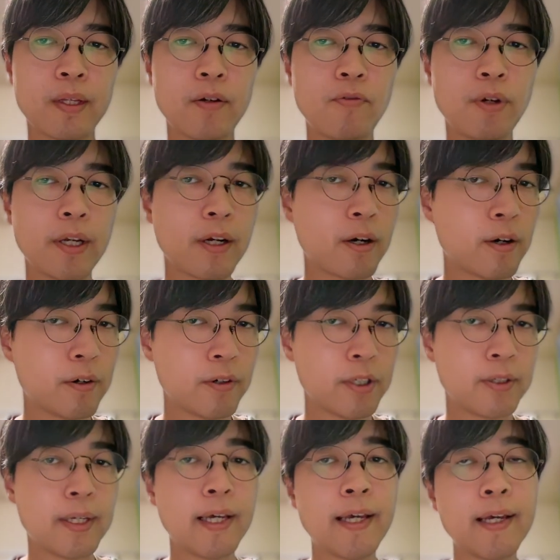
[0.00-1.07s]
we call
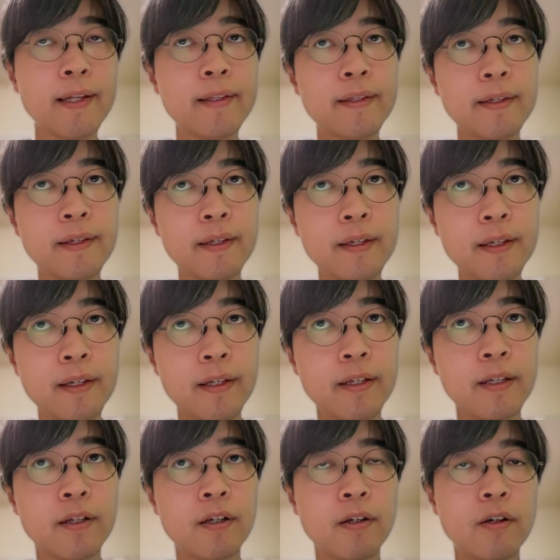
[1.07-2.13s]
it ATE,
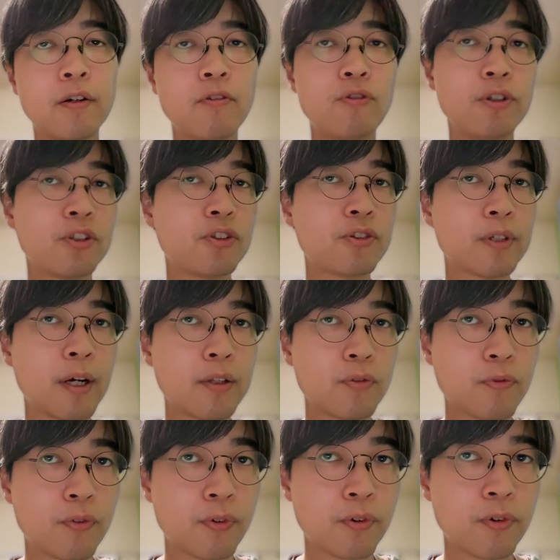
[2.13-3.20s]
which stands
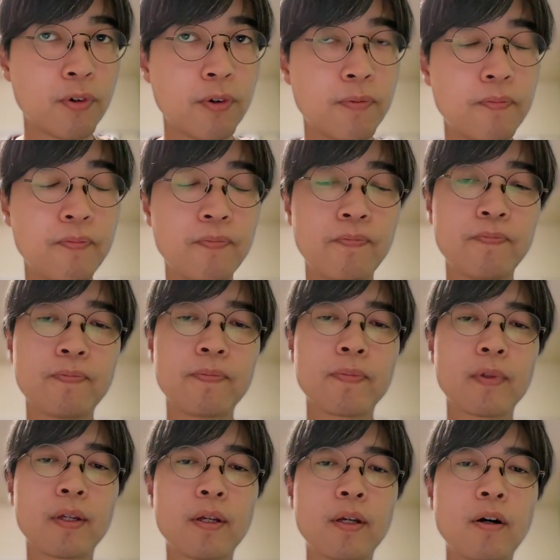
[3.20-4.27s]
for
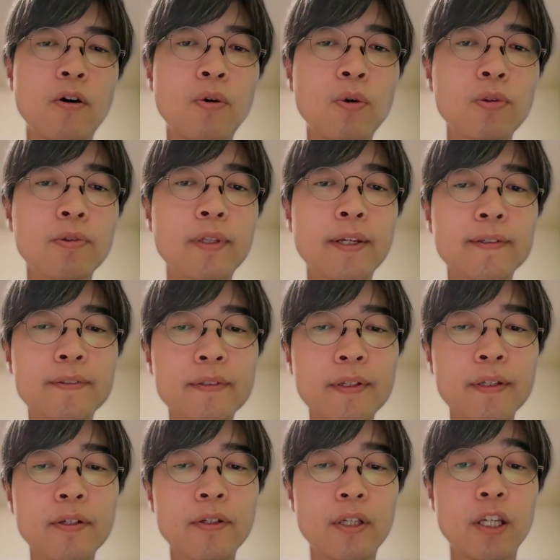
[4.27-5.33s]
all
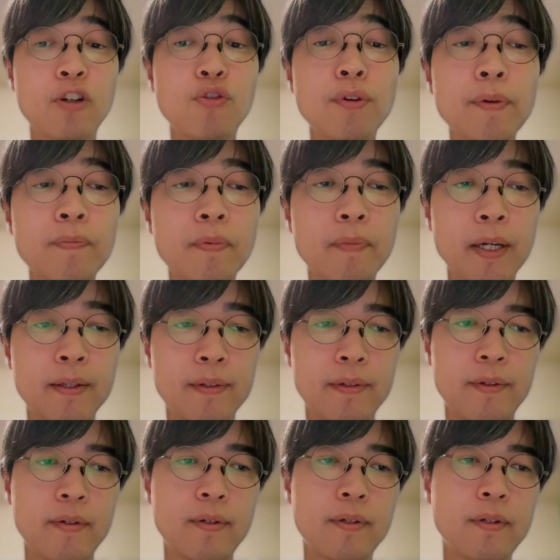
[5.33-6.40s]
testing equipment.
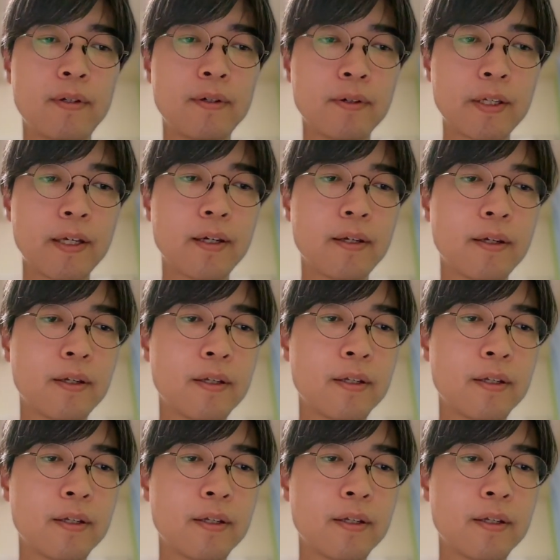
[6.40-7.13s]
Okay,